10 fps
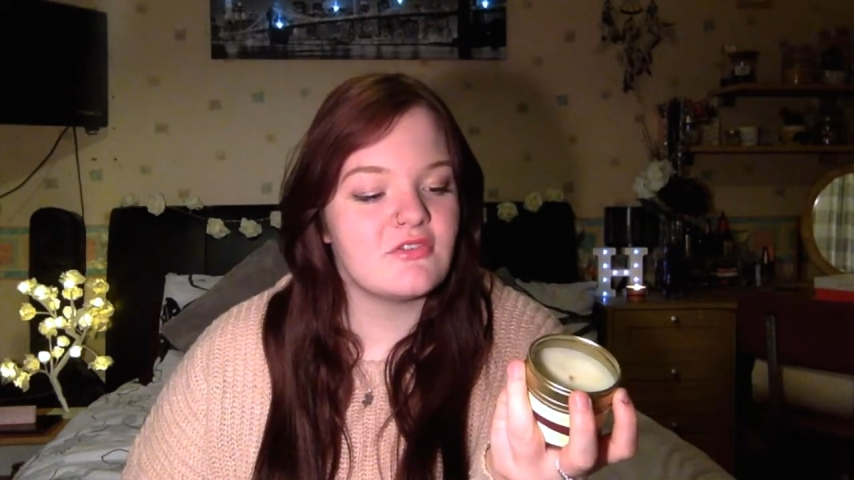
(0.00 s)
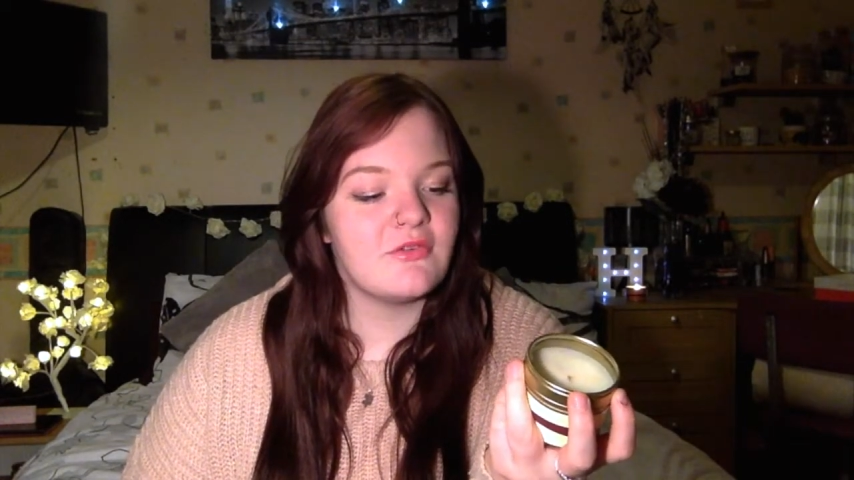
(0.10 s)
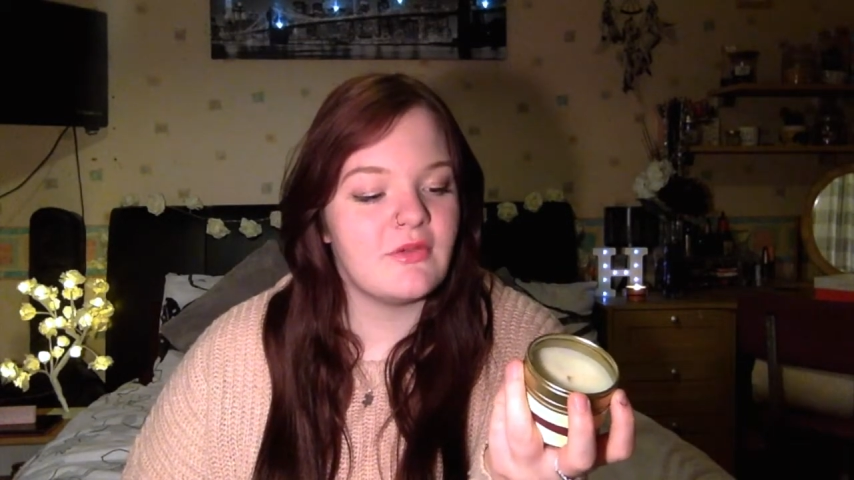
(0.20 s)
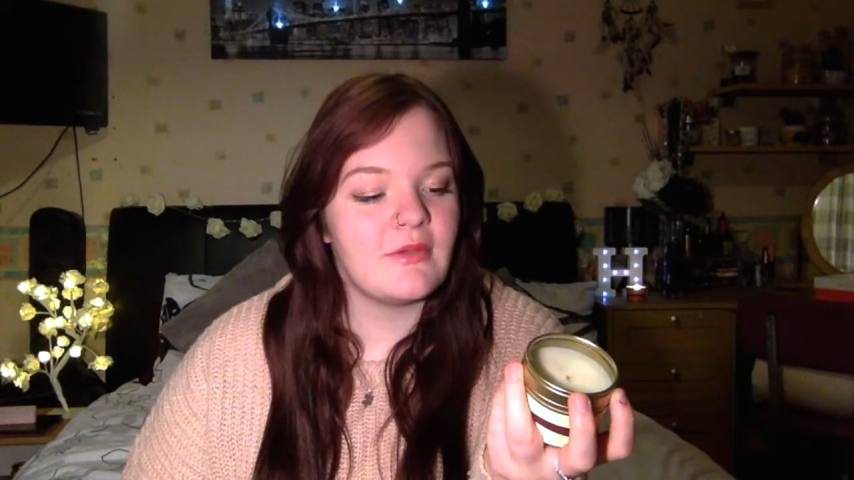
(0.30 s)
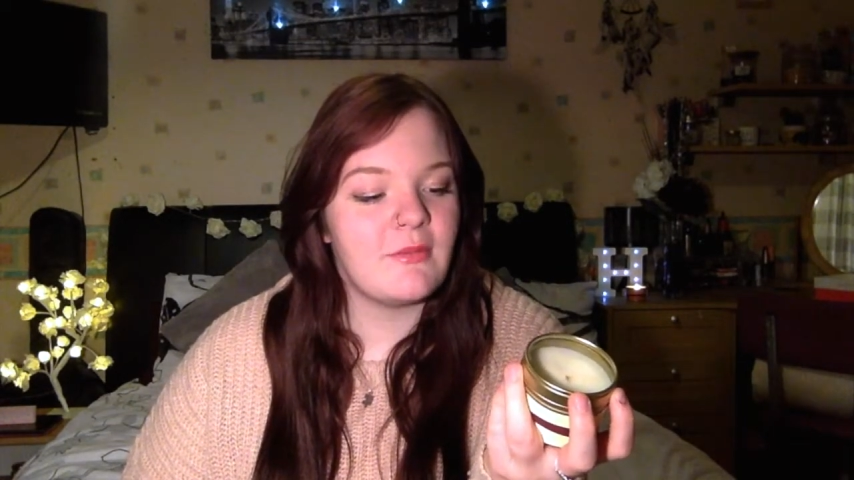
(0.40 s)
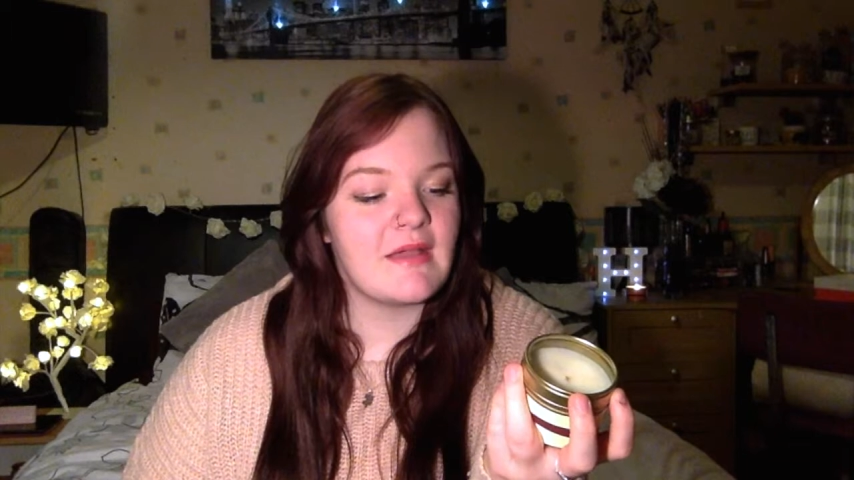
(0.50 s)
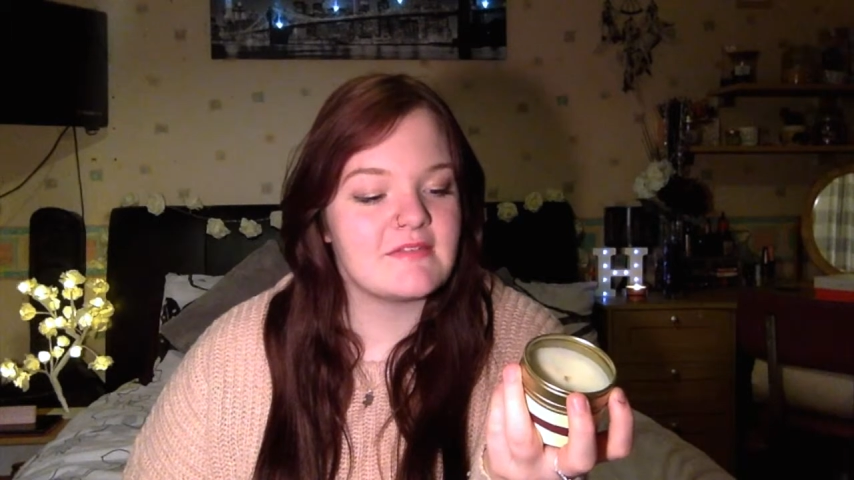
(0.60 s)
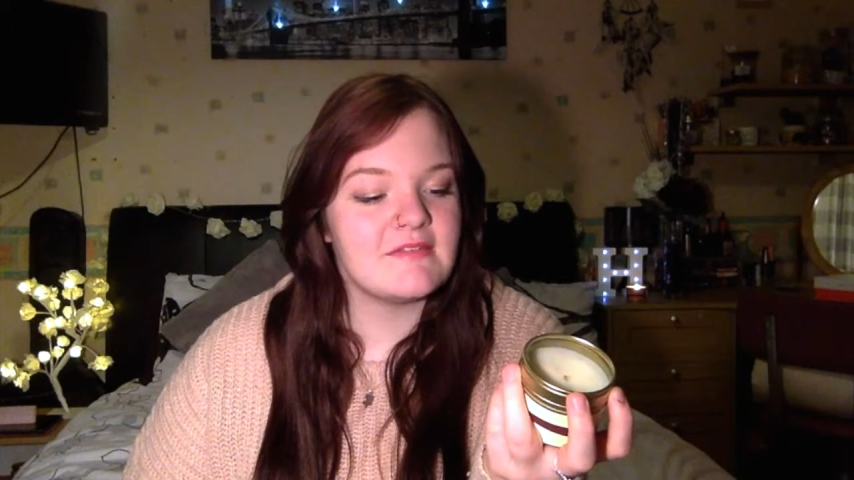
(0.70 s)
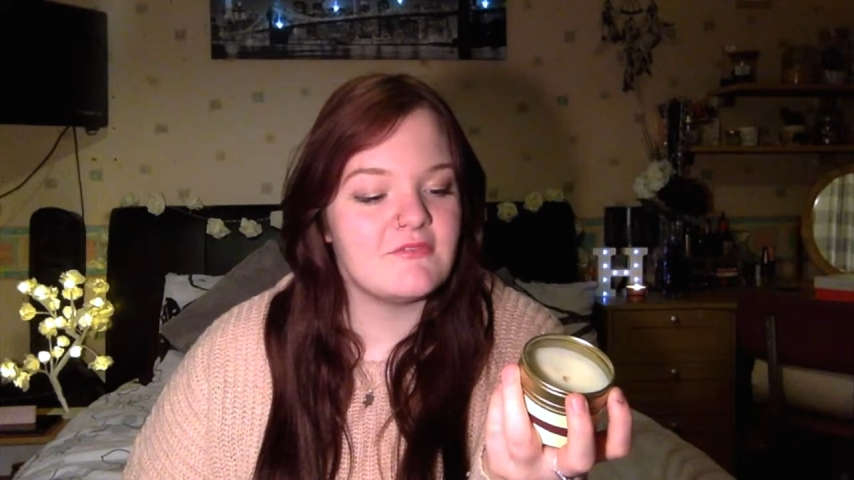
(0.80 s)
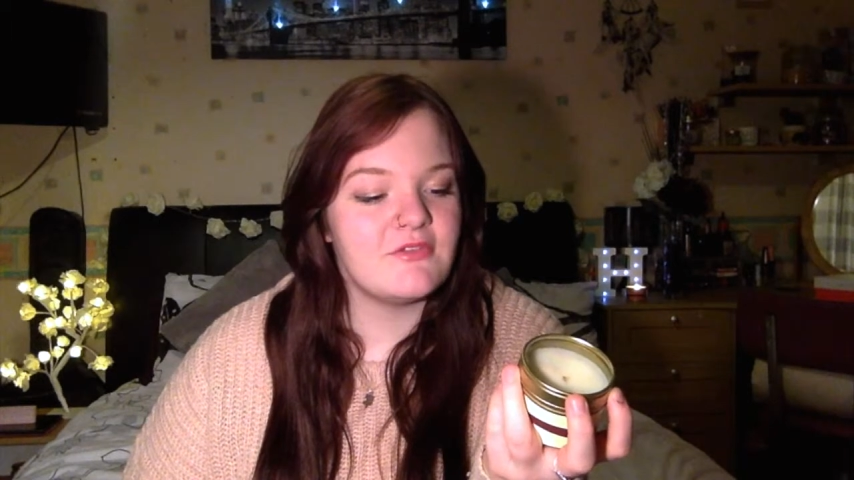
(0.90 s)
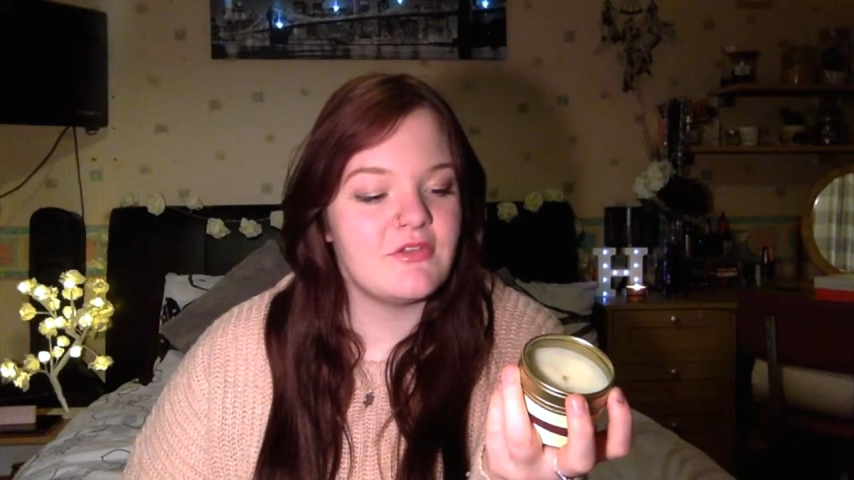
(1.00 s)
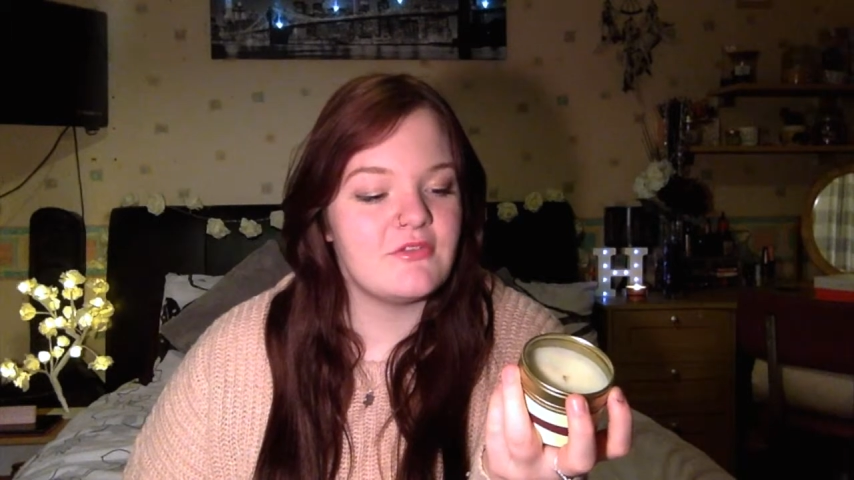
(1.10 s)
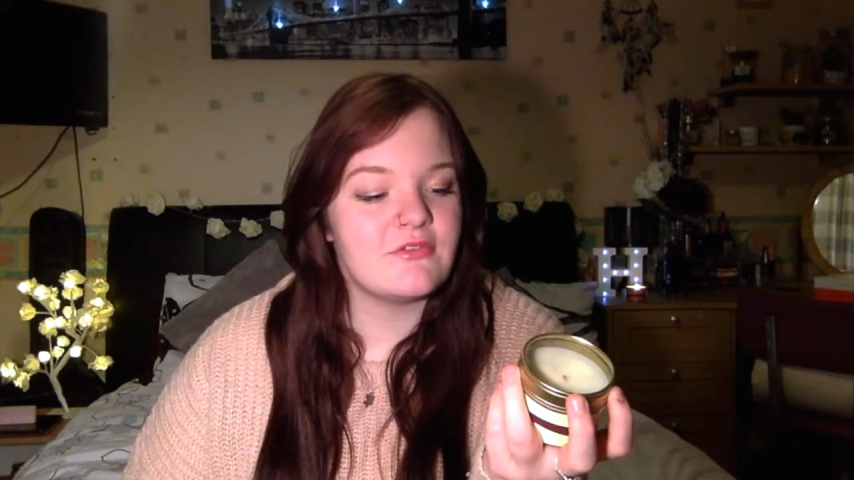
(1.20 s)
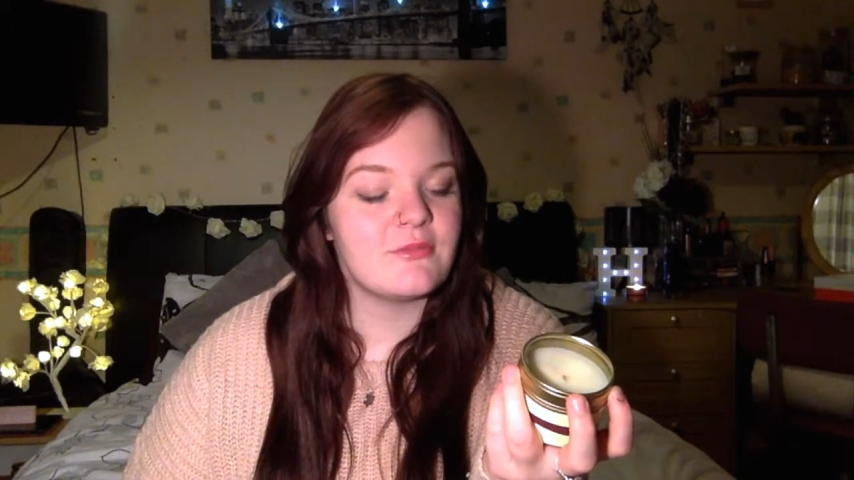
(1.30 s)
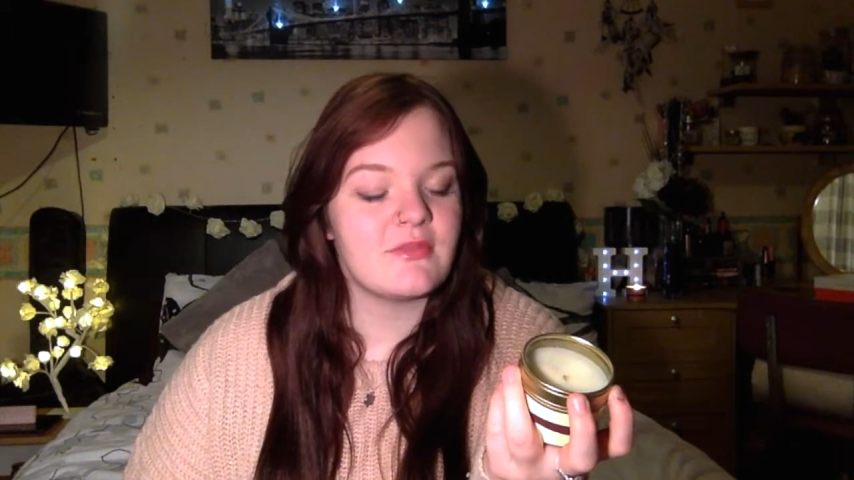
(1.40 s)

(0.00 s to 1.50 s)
soy waxed infused